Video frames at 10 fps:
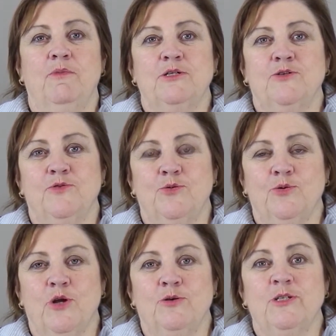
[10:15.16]
most of you
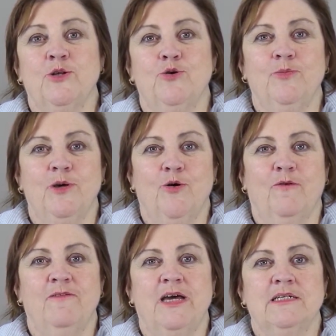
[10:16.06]
will know, is the whooping
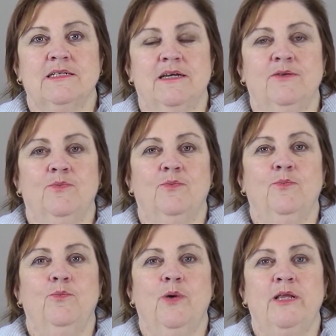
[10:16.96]
cough vaccine
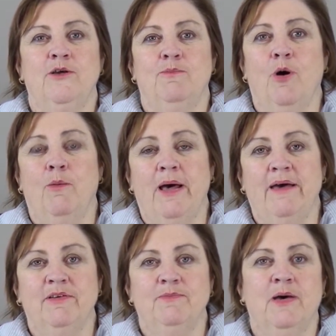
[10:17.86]
when your mob are
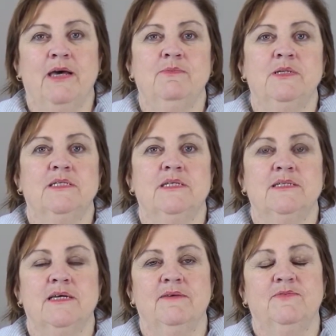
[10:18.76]
having babies and they
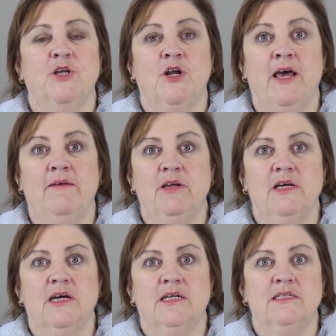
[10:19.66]
say if you don't have it
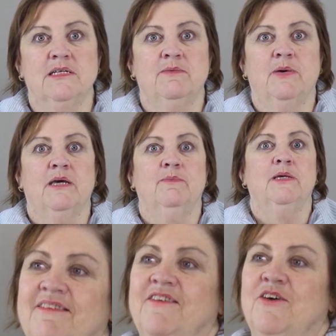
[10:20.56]
you can't see the baby.
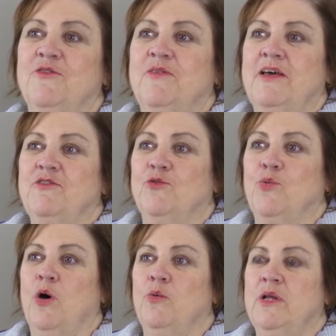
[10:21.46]
So that's
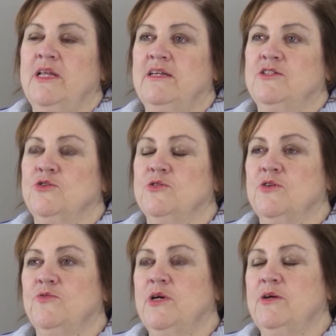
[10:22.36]
why we need to.
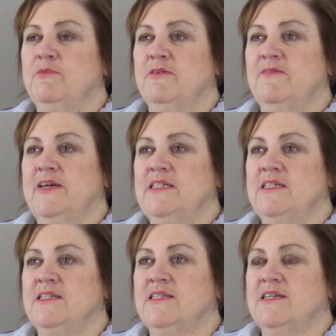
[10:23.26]
So if we can prevent
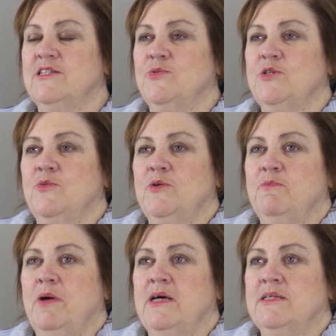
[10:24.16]
a disease, we don't want
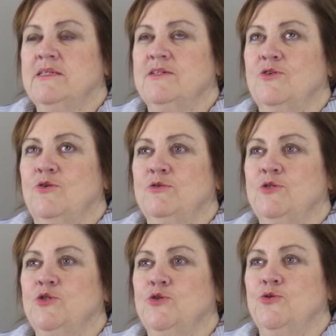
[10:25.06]
to pass it
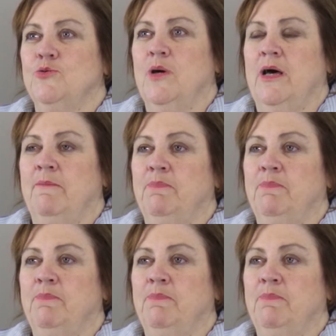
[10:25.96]
on to